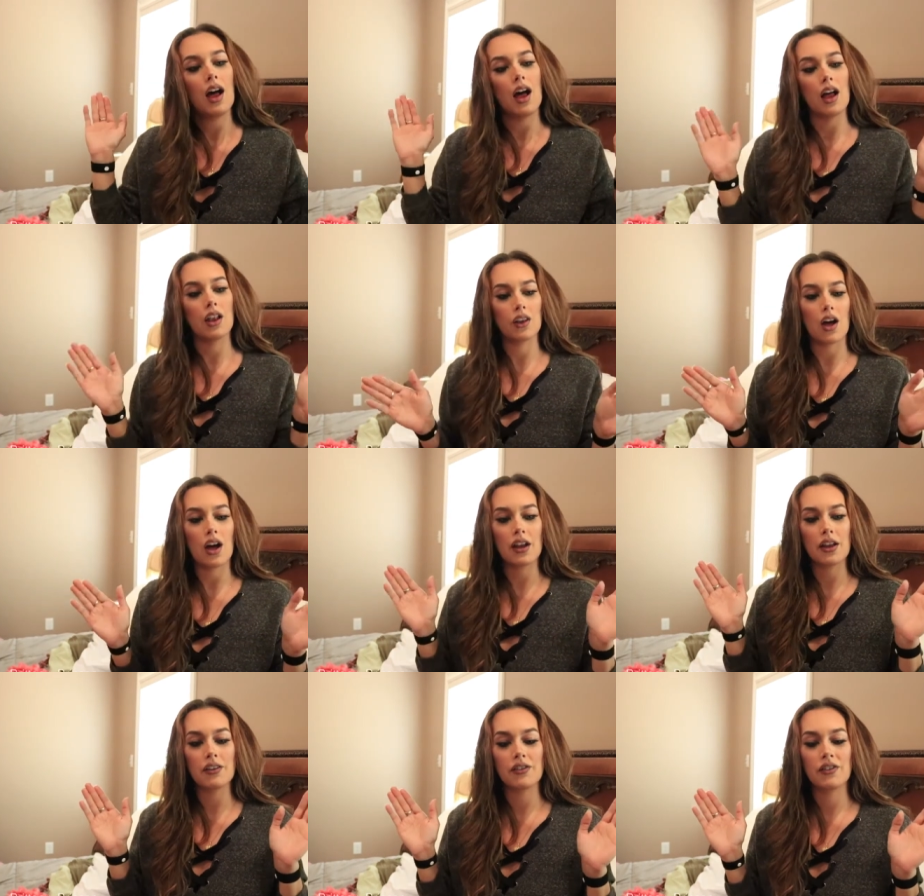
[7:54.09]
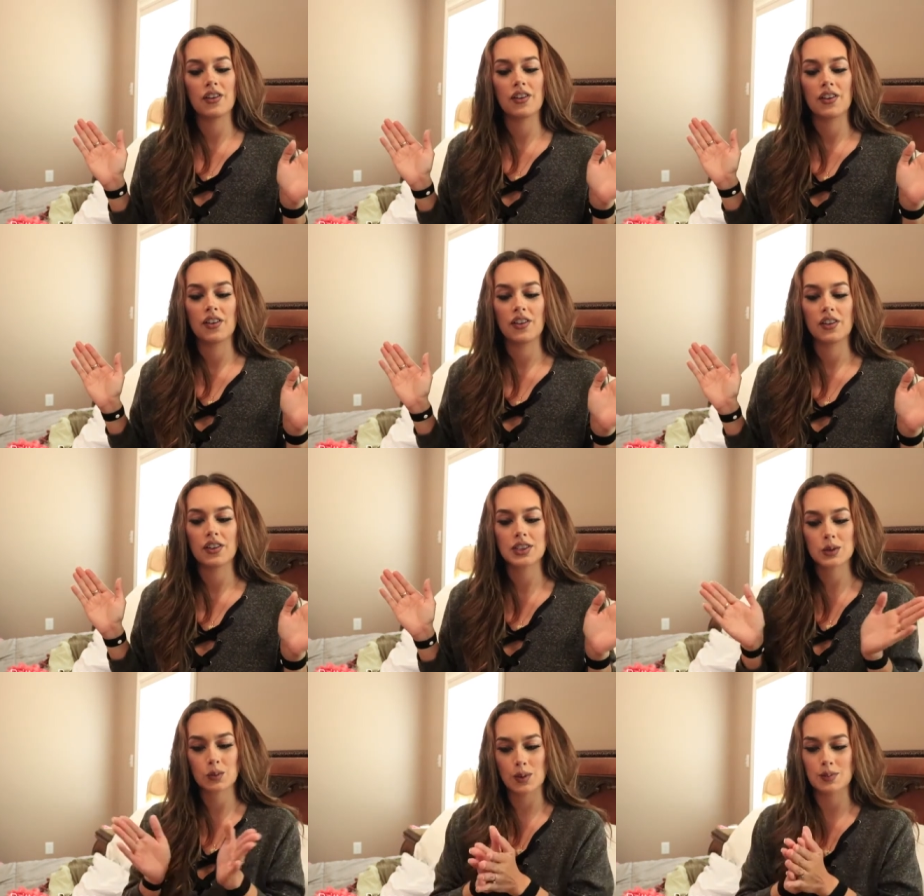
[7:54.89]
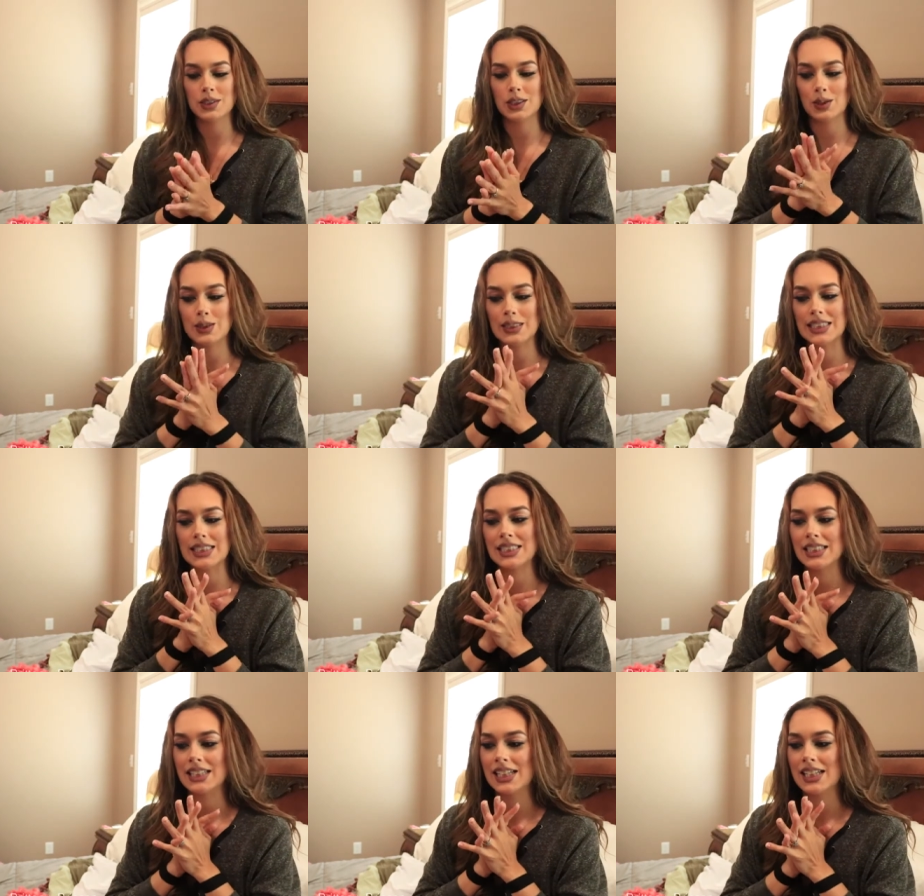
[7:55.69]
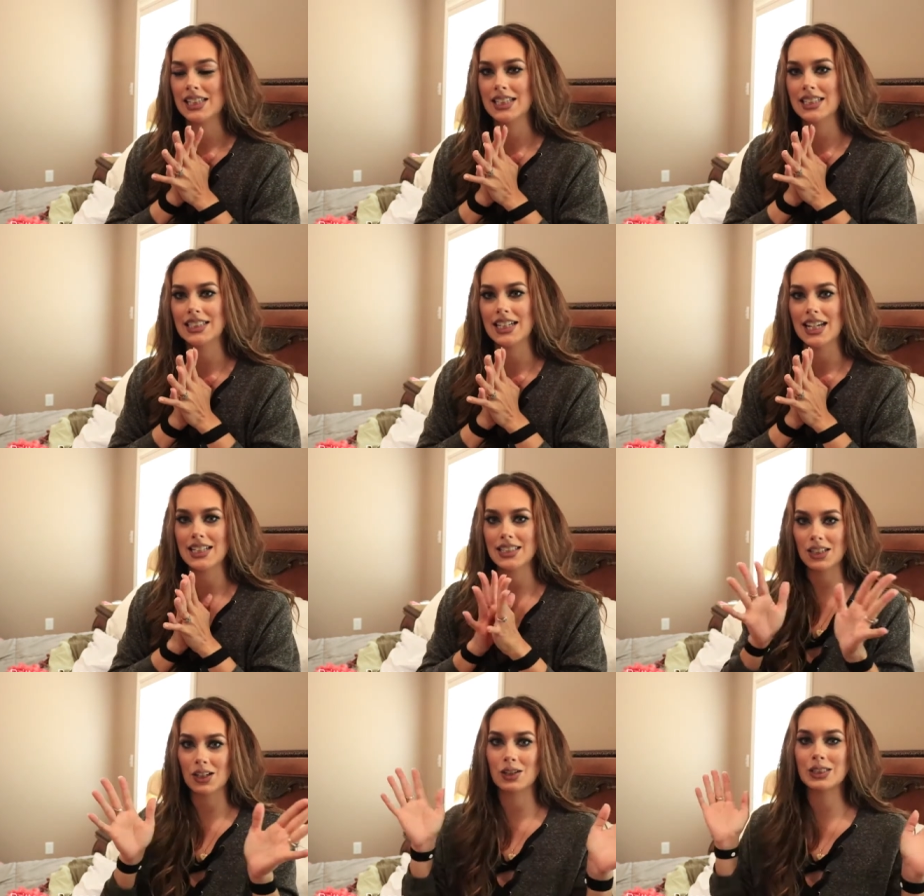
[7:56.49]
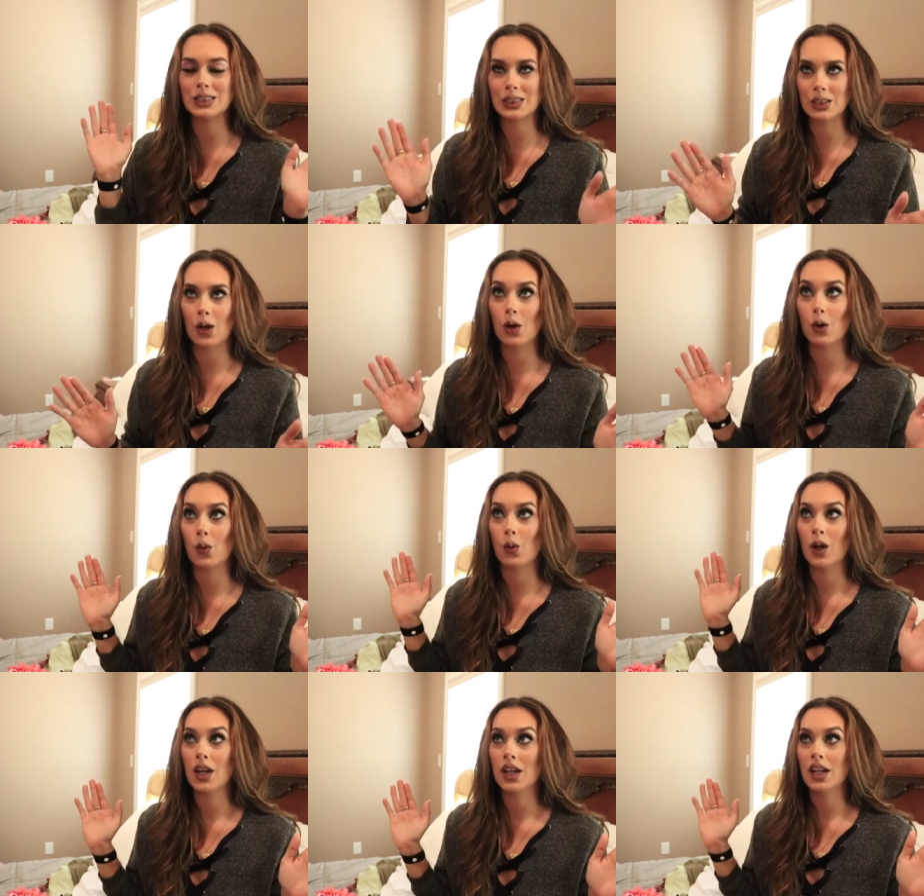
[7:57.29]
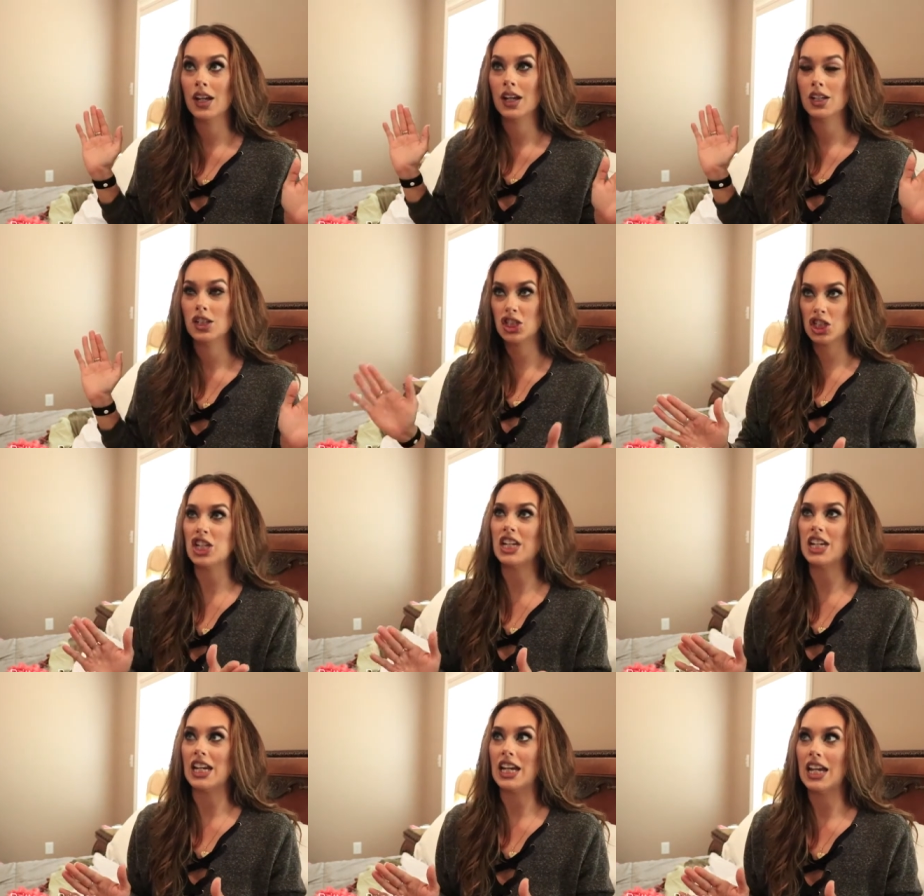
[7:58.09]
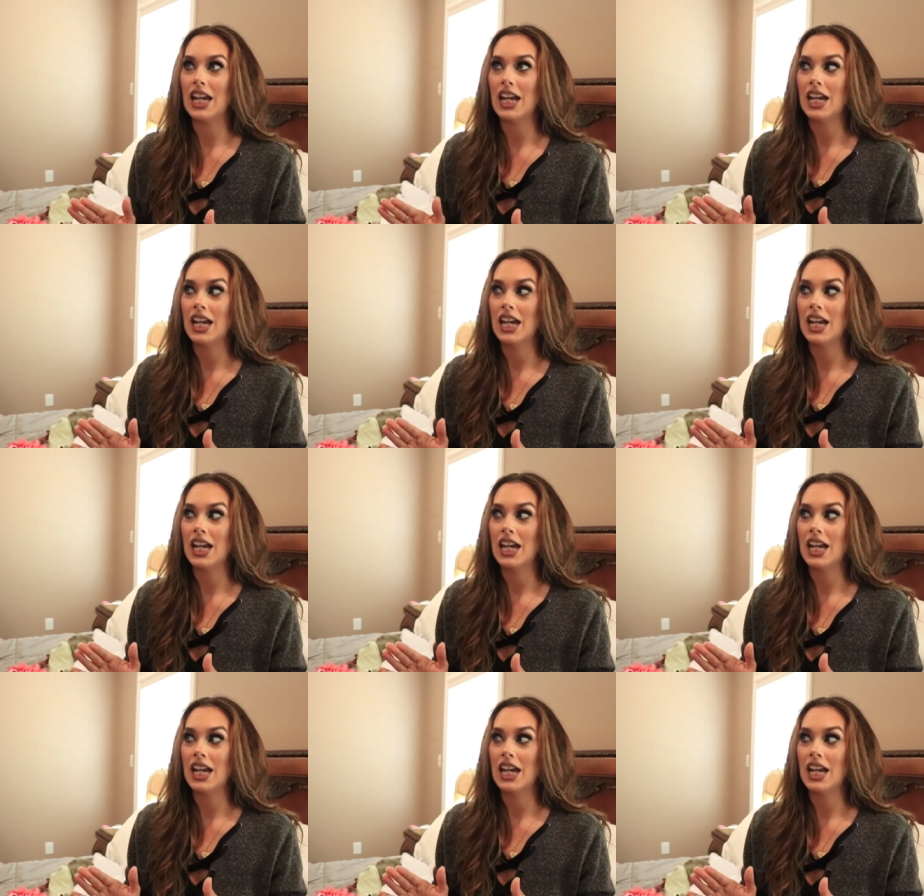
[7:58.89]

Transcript: A lot of swimsuits these days are so cheeky,